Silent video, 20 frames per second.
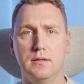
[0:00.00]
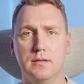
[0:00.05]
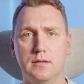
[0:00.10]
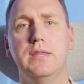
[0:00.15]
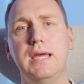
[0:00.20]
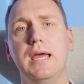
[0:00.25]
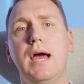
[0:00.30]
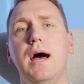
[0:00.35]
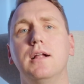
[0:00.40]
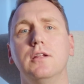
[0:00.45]

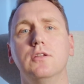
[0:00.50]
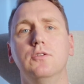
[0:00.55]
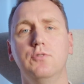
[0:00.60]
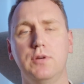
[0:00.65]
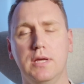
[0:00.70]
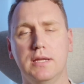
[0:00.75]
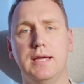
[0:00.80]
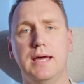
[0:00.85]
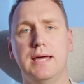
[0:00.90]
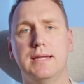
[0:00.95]
They are
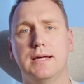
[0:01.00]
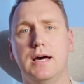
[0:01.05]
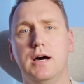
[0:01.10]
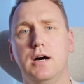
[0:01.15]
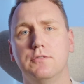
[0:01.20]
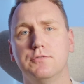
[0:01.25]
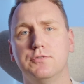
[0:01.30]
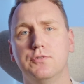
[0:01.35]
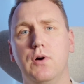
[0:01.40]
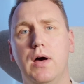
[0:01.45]
looking at
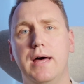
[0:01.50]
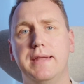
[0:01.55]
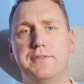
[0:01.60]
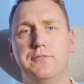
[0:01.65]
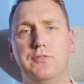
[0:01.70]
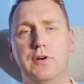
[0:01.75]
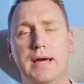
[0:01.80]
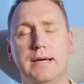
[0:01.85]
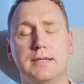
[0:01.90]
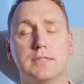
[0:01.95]
how to
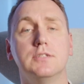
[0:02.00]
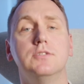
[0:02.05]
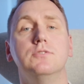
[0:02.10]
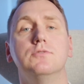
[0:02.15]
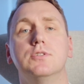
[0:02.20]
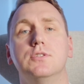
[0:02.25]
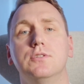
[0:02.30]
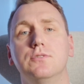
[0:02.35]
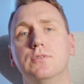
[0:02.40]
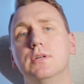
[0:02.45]
attract new
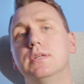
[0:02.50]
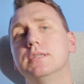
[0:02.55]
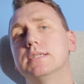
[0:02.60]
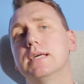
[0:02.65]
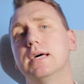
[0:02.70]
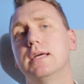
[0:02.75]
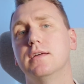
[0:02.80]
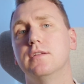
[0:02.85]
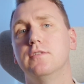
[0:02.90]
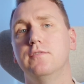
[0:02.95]
students
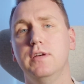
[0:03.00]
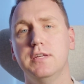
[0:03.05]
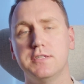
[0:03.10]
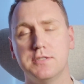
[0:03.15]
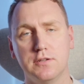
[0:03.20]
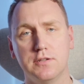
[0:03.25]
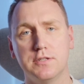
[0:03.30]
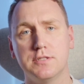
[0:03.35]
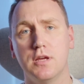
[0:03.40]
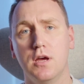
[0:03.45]
and
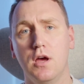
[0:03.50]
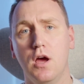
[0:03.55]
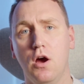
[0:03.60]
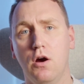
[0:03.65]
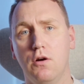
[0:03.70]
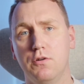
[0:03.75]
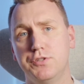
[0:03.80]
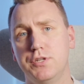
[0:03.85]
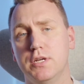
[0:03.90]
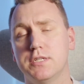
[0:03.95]
investors,
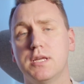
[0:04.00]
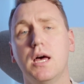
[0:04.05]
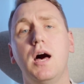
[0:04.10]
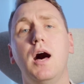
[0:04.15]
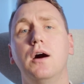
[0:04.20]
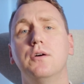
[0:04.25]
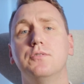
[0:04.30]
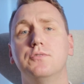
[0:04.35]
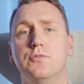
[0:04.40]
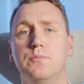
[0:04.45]
or just
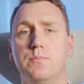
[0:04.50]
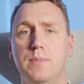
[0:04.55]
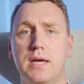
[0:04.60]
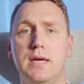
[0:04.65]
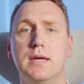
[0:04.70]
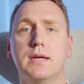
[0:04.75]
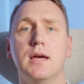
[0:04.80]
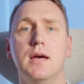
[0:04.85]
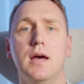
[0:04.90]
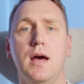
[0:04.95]
how to
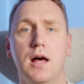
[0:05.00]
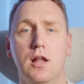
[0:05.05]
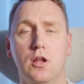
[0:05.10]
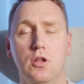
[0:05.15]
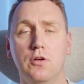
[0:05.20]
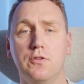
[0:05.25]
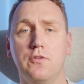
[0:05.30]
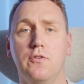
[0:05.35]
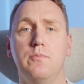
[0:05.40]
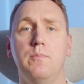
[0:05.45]
make a
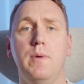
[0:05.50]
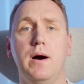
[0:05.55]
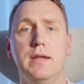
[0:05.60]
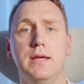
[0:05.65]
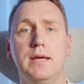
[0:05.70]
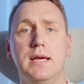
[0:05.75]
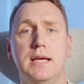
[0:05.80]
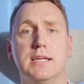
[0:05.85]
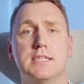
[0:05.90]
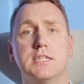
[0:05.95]
lot of
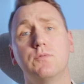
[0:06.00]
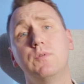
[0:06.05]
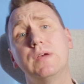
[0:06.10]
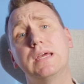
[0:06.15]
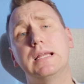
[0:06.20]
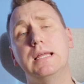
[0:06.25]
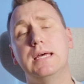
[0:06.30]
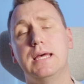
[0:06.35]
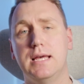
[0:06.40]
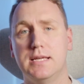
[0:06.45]
money as
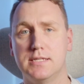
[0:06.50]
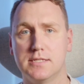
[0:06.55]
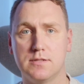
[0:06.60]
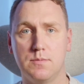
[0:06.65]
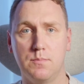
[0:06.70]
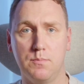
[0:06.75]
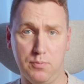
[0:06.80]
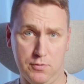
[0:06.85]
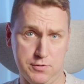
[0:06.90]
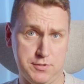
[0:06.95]
quickly as
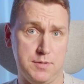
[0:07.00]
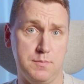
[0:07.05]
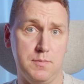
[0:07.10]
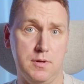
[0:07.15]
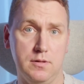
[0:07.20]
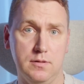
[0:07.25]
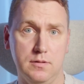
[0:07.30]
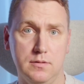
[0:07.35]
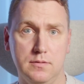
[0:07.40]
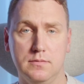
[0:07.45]

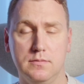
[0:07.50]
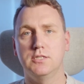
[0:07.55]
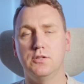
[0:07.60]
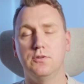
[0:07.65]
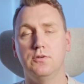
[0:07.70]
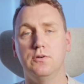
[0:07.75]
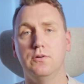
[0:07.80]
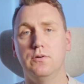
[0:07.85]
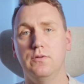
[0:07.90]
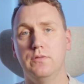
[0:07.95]
possible.
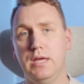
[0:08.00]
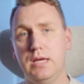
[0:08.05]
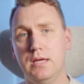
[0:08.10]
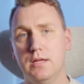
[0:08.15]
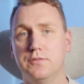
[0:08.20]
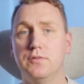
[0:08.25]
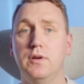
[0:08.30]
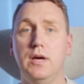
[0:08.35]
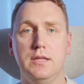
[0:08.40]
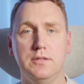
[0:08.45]
So they
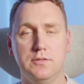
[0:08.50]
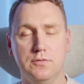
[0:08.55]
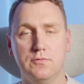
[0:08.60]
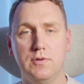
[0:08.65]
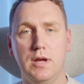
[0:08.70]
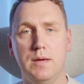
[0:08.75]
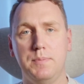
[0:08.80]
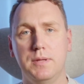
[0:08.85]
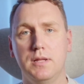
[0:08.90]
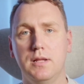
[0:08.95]
are trying to
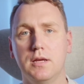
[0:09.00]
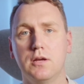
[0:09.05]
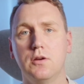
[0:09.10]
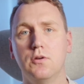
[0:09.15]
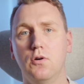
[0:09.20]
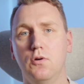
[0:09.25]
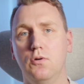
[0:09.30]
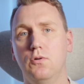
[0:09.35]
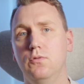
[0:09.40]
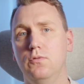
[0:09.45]
rapidly
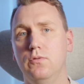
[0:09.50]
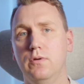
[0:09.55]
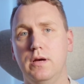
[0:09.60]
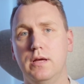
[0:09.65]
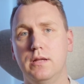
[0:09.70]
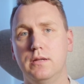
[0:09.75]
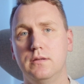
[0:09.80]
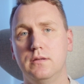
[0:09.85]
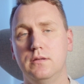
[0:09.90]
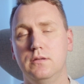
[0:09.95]
grow
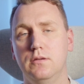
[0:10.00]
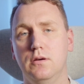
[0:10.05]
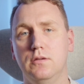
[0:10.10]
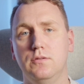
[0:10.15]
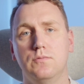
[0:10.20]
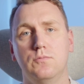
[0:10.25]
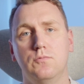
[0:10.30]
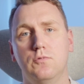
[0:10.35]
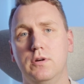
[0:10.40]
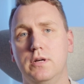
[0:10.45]
and
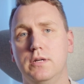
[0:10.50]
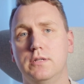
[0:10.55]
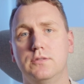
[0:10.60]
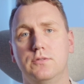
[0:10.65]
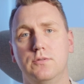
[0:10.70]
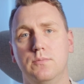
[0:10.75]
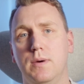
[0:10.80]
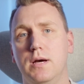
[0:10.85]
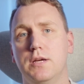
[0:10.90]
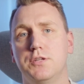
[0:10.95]
not worried
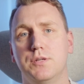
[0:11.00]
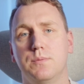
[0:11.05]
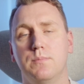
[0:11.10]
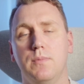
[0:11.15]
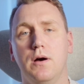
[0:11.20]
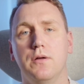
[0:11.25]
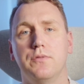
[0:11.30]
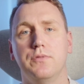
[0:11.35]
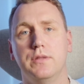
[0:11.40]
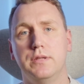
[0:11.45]
too much
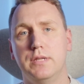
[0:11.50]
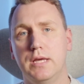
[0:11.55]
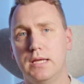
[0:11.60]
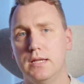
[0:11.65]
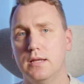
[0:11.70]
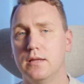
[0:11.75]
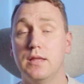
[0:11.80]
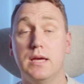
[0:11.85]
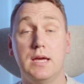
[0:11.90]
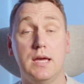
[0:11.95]
about the
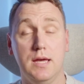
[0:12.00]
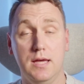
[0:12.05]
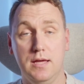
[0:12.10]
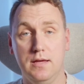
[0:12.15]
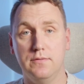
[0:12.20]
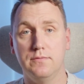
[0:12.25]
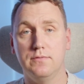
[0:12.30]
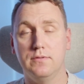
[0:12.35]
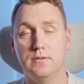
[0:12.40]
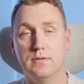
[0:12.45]
data they
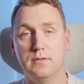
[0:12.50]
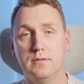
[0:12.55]
have.